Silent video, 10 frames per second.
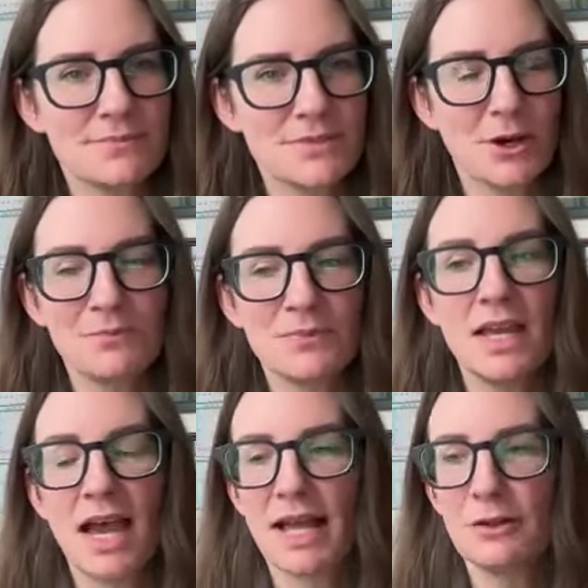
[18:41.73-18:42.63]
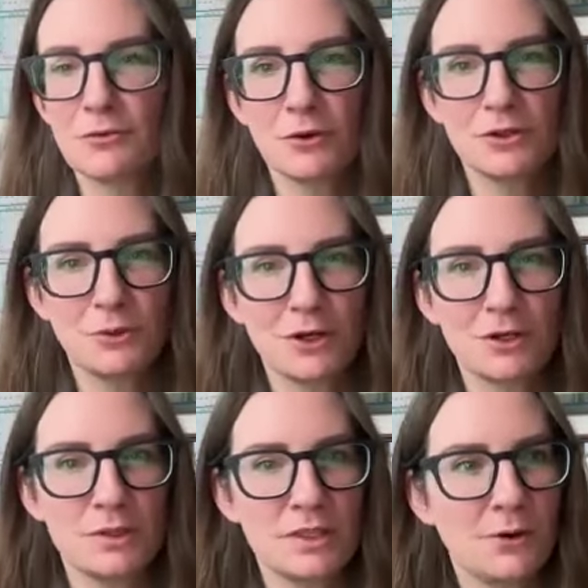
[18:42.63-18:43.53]
So I look forward to
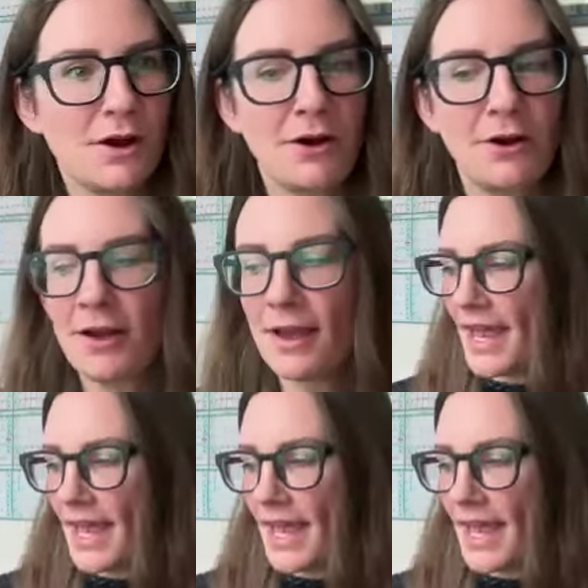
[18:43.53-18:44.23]
working with you all,